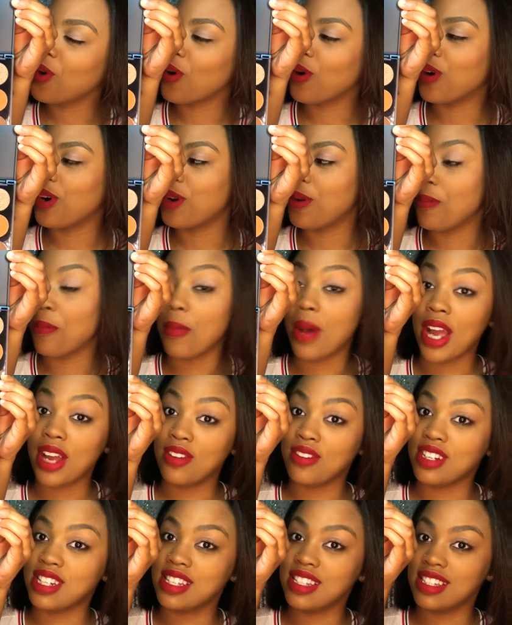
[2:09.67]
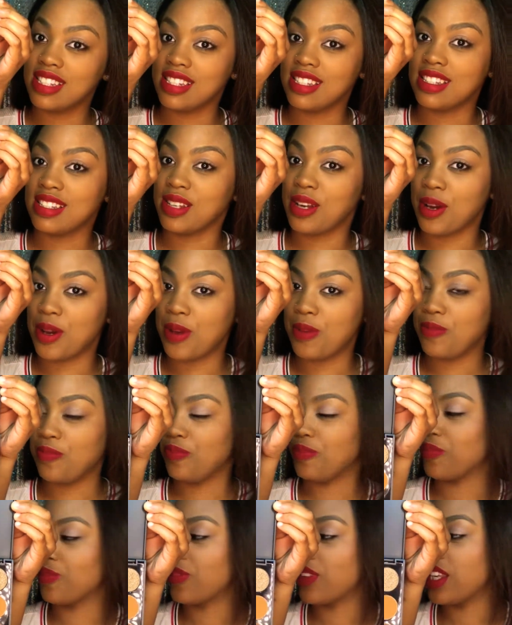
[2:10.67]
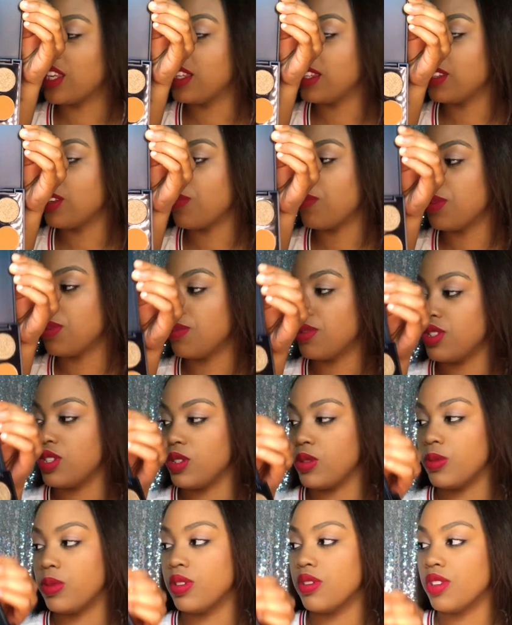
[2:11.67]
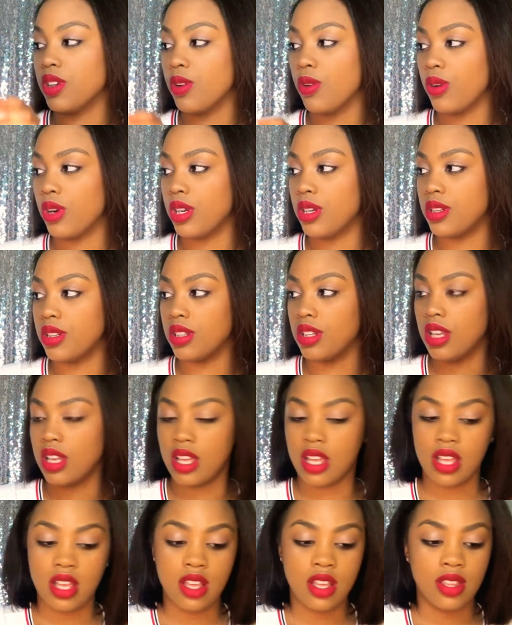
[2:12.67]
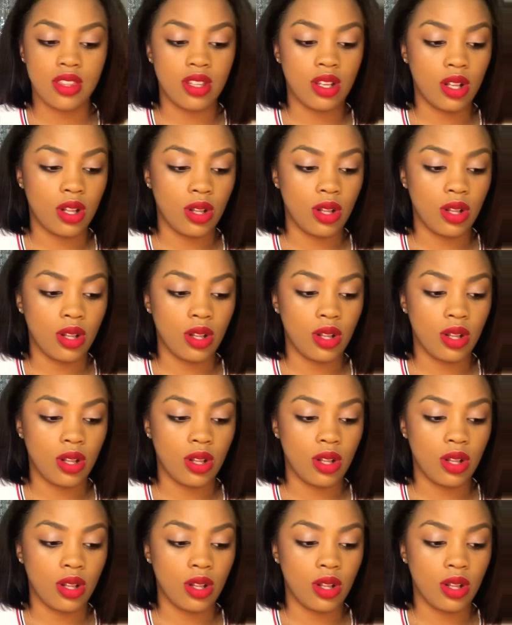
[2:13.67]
on my wrist this time. So Mimi, do you want to record the